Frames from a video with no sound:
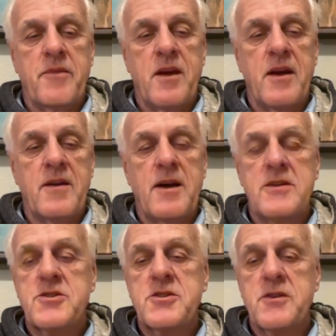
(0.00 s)
And I
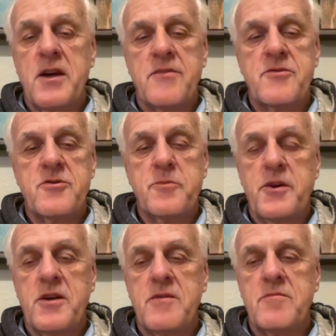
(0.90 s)
still have 2
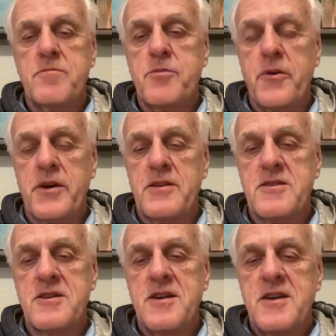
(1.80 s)
million
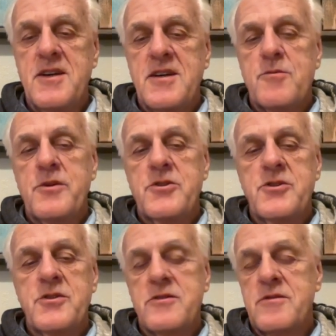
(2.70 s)
points, which
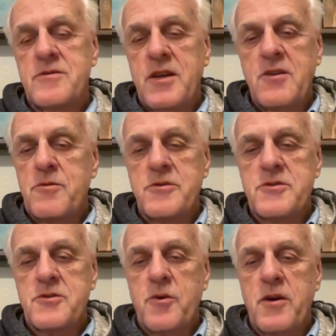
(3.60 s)

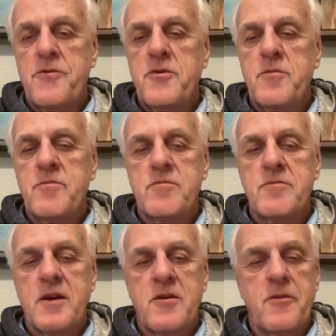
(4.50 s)
equals quite a few.
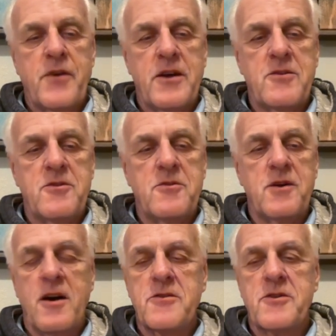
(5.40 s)
I don't know if I could do
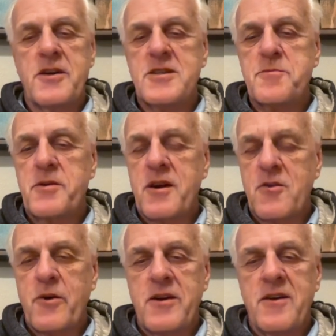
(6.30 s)
100 nights, but not
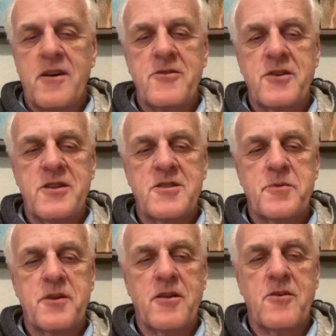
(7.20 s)
quite 100 nights,
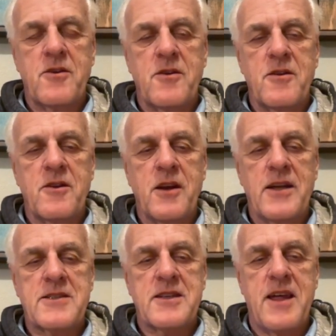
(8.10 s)
but a little
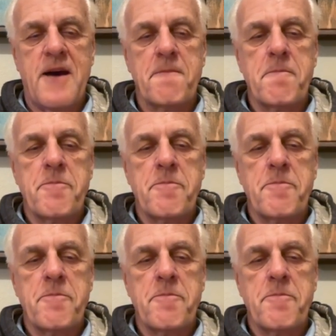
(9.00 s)
less than that.